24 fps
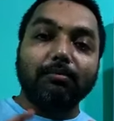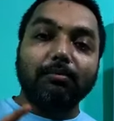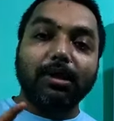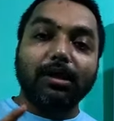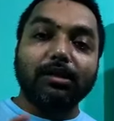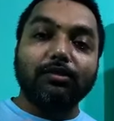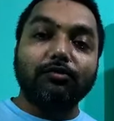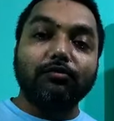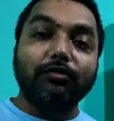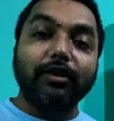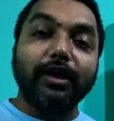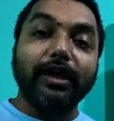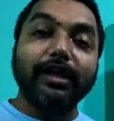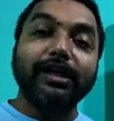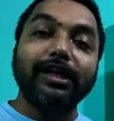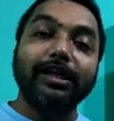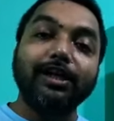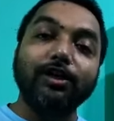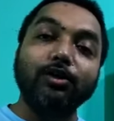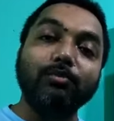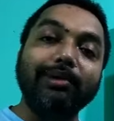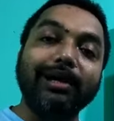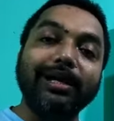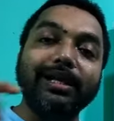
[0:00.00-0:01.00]
But when
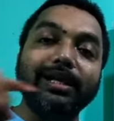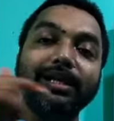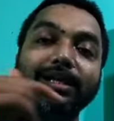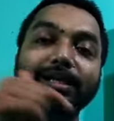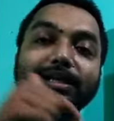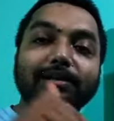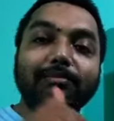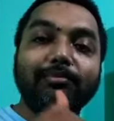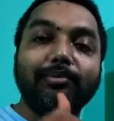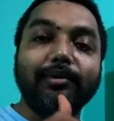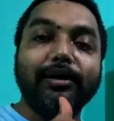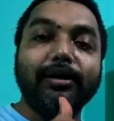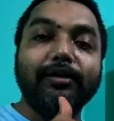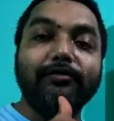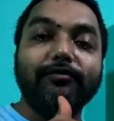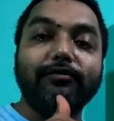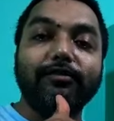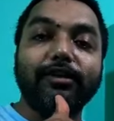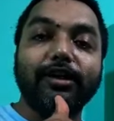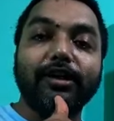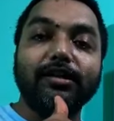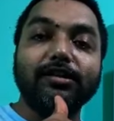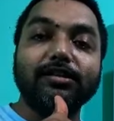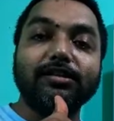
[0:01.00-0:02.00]
human
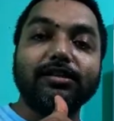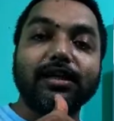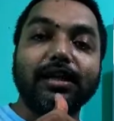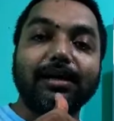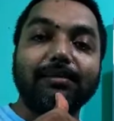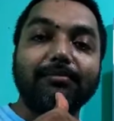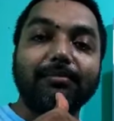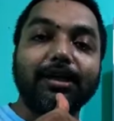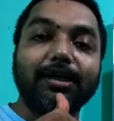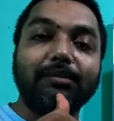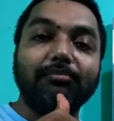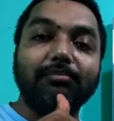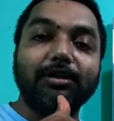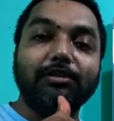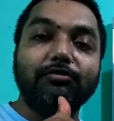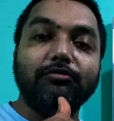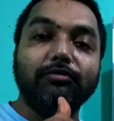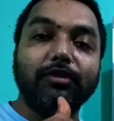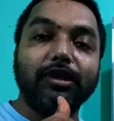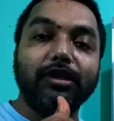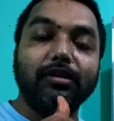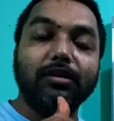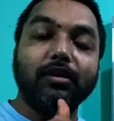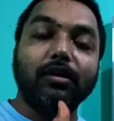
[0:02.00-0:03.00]
interference come in
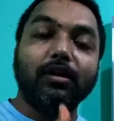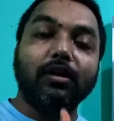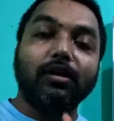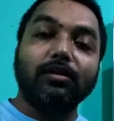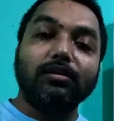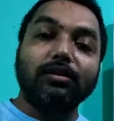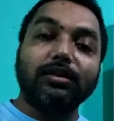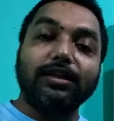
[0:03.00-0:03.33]
between,